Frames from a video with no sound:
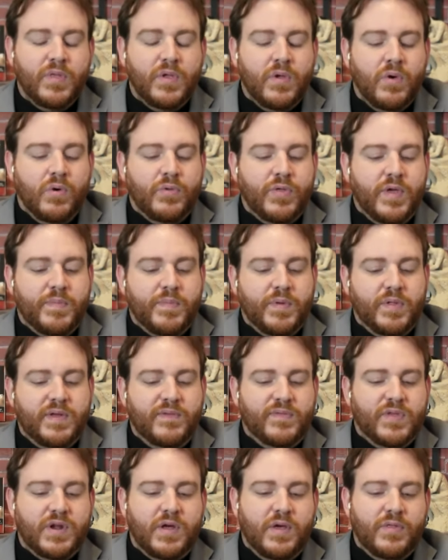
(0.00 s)
Or they
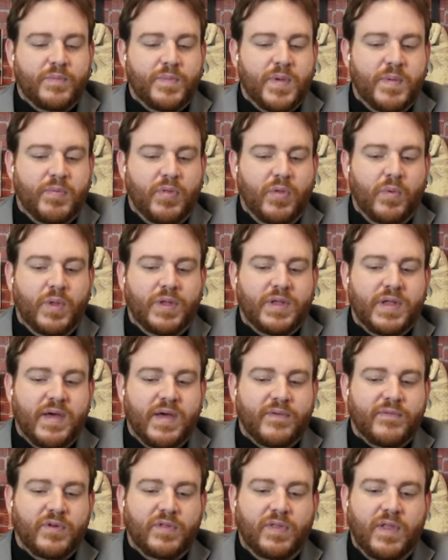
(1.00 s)
believe that other people will
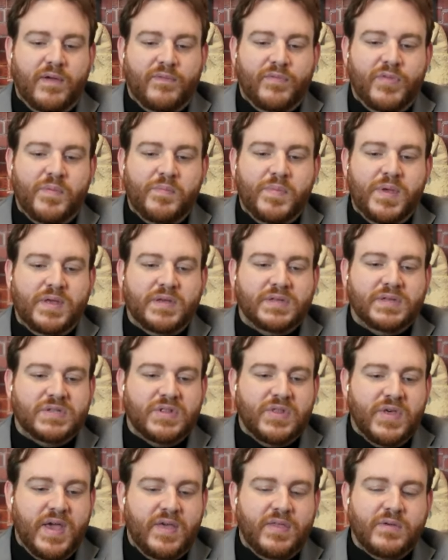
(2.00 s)
never love them because
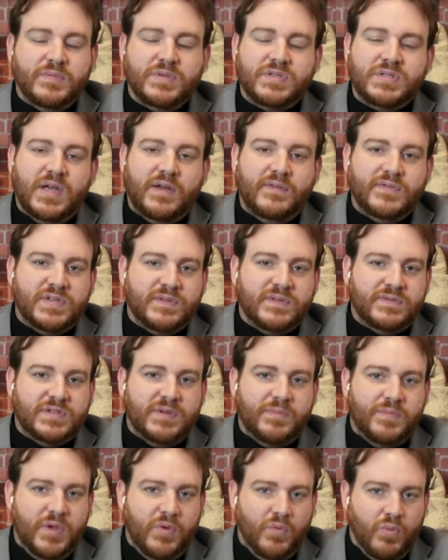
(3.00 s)
they themselves have
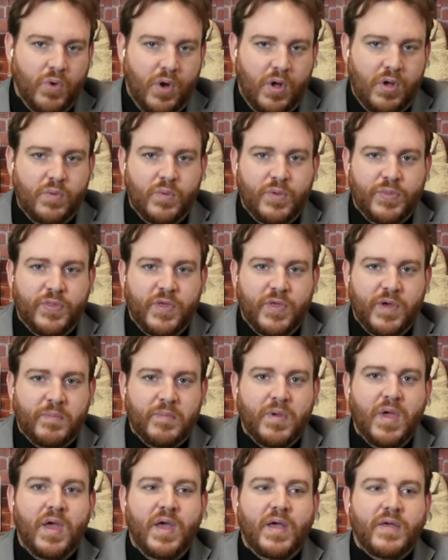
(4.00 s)
something wrong with
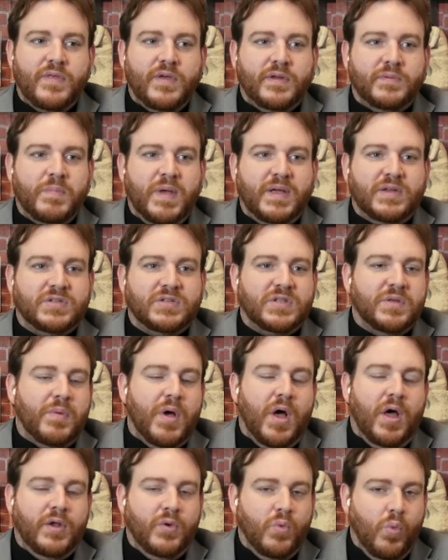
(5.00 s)
them that makes them
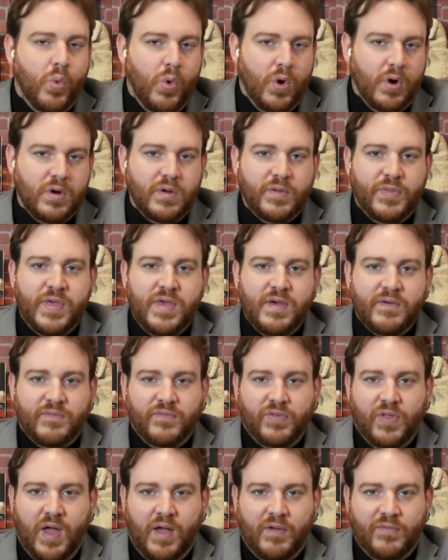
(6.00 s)
unworthy of
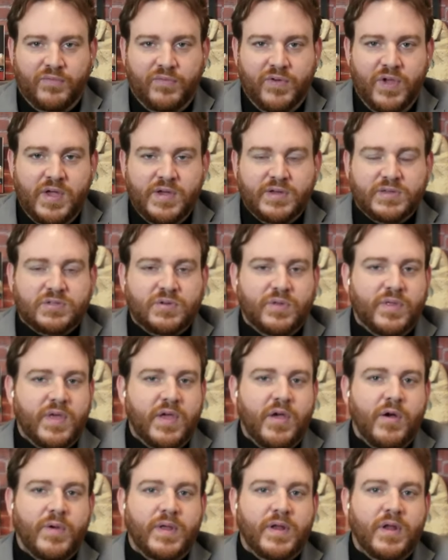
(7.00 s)
love. So they
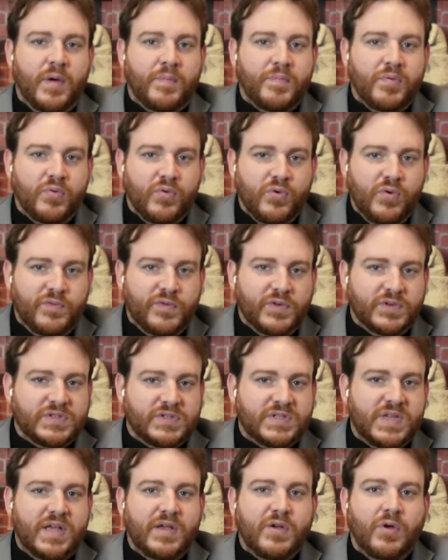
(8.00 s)
are in approval
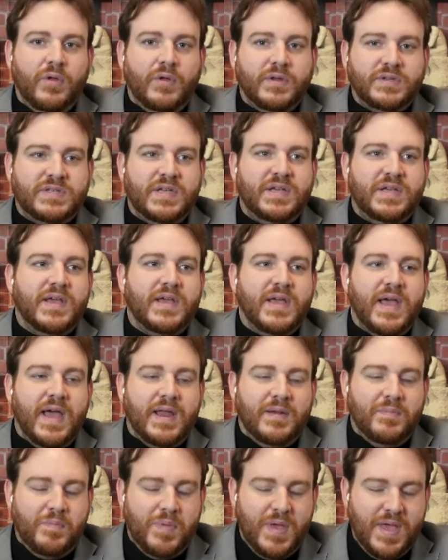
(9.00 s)
seeking
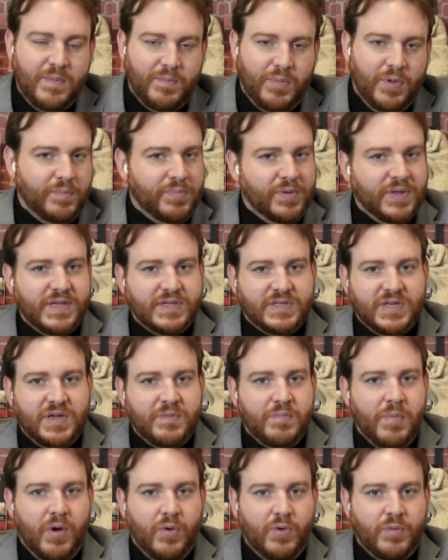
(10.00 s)
and people pleasing
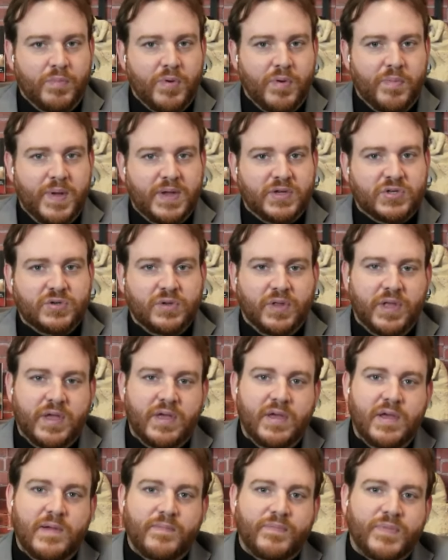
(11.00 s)
mode perpetually.
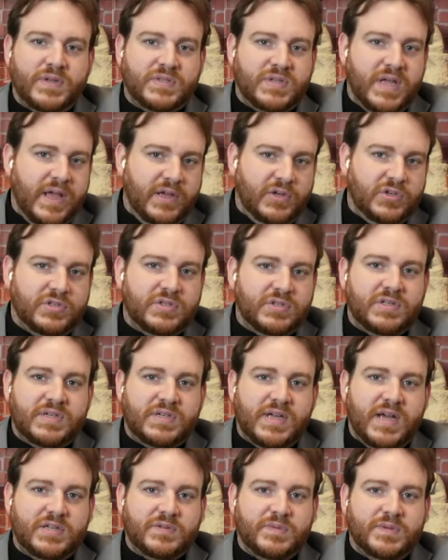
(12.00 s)
That's anxious
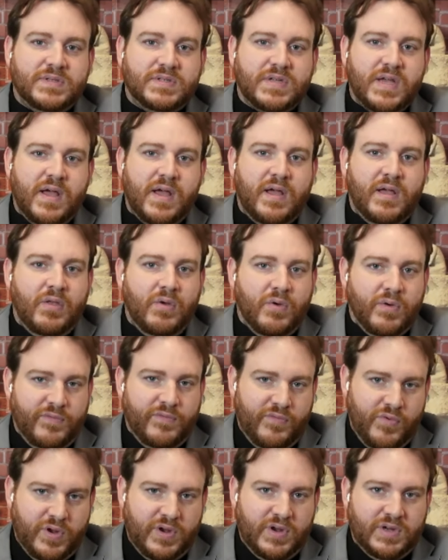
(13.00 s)
attachment style or
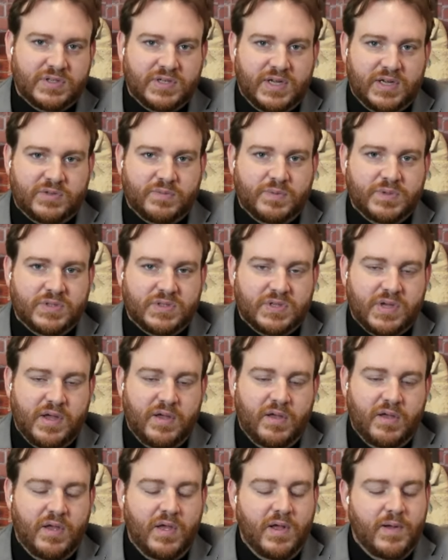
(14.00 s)
avoidant attachment
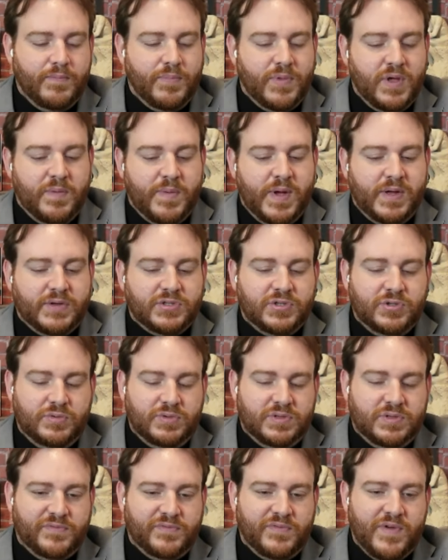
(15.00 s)
style. And about
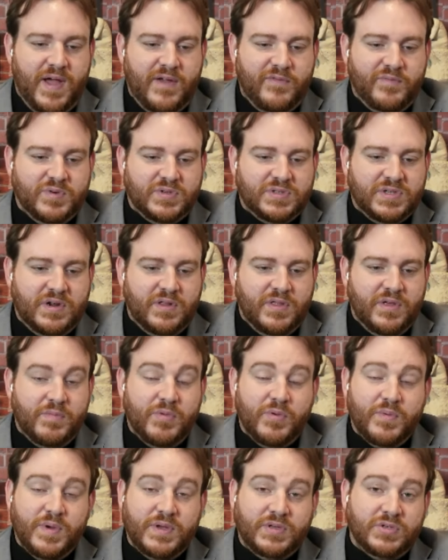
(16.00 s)
2 to 5% of them,
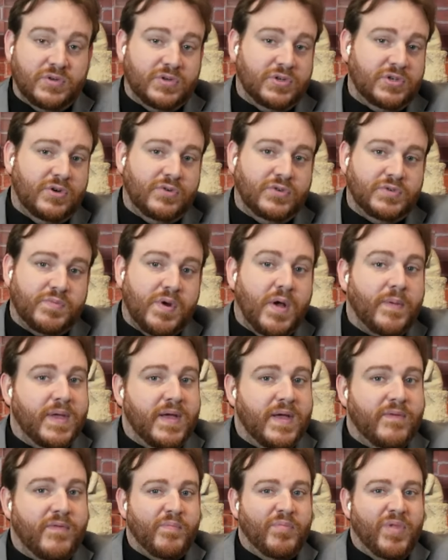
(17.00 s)
the research shows, probably
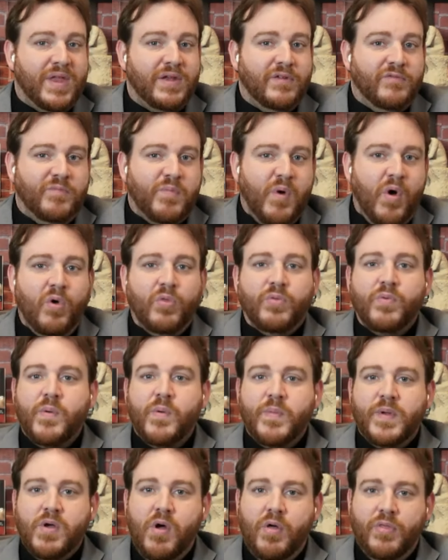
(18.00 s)
blend of both, what
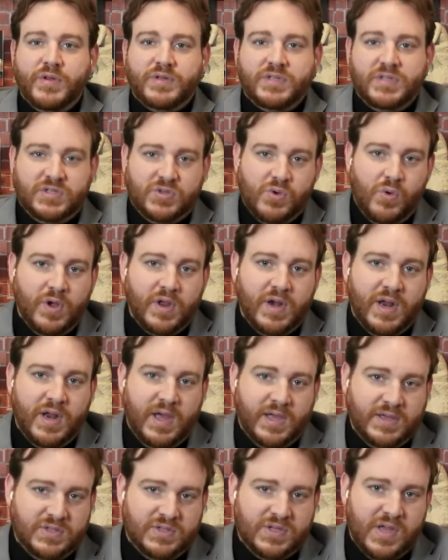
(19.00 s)
we call the
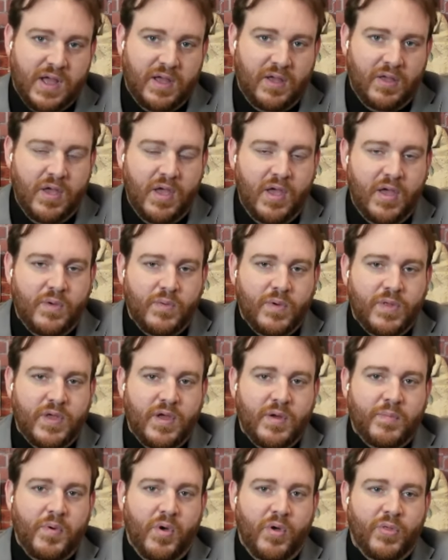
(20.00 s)
disorganized style, where they
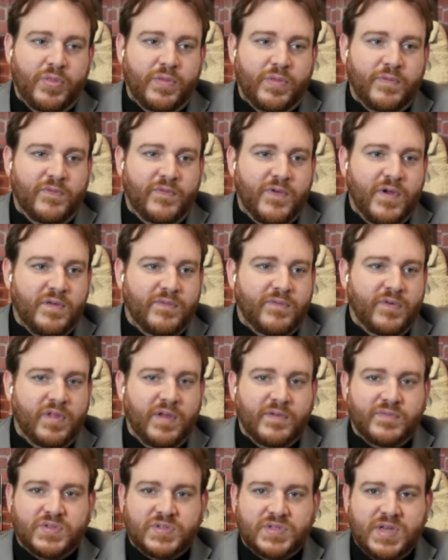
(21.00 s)
are both fearful
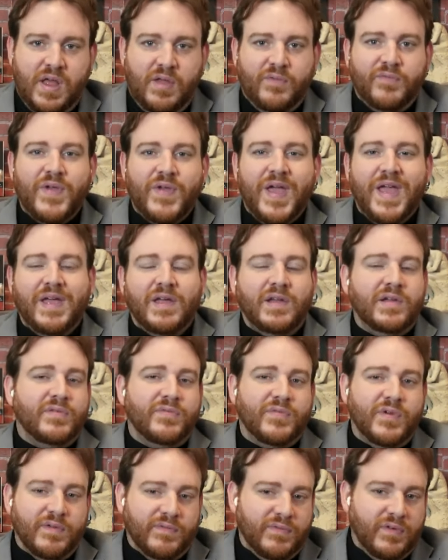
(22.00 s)
of self and
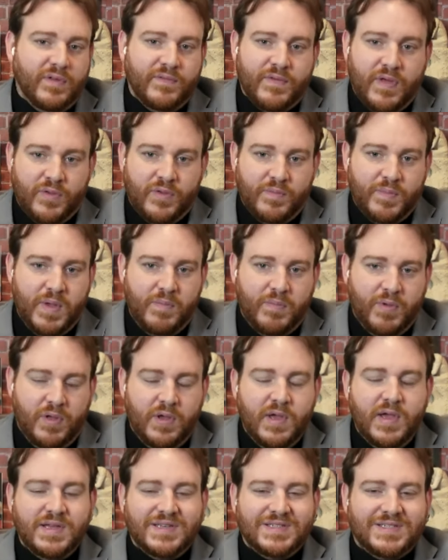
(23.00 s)
fearful of other people.
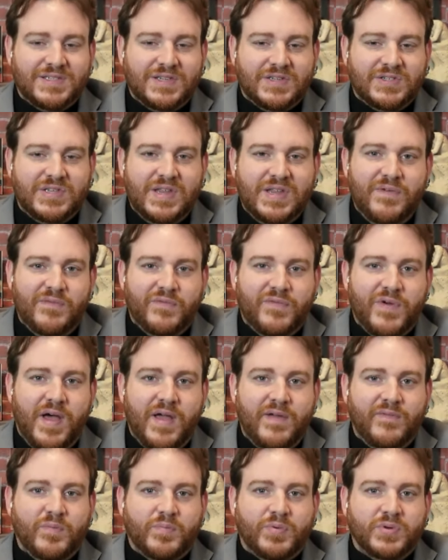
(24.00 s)

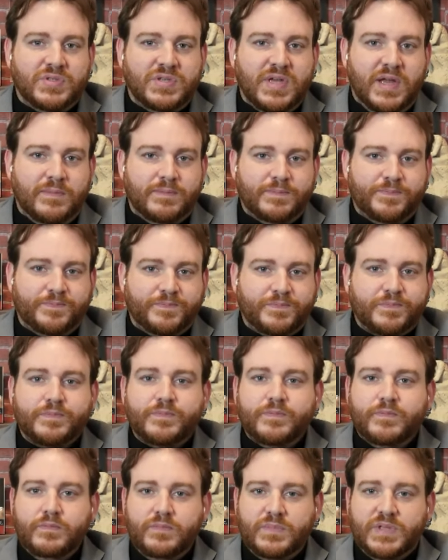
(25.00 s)
65%.
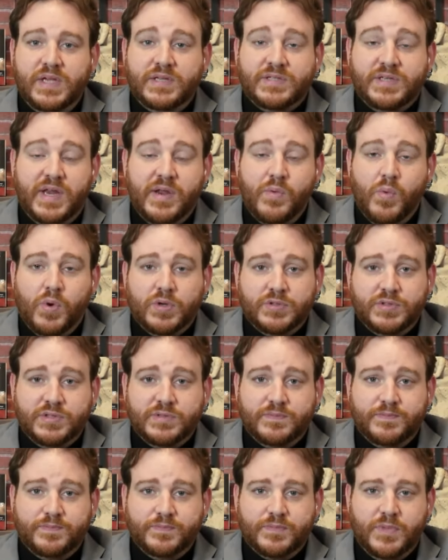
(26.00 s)
It's getting worse.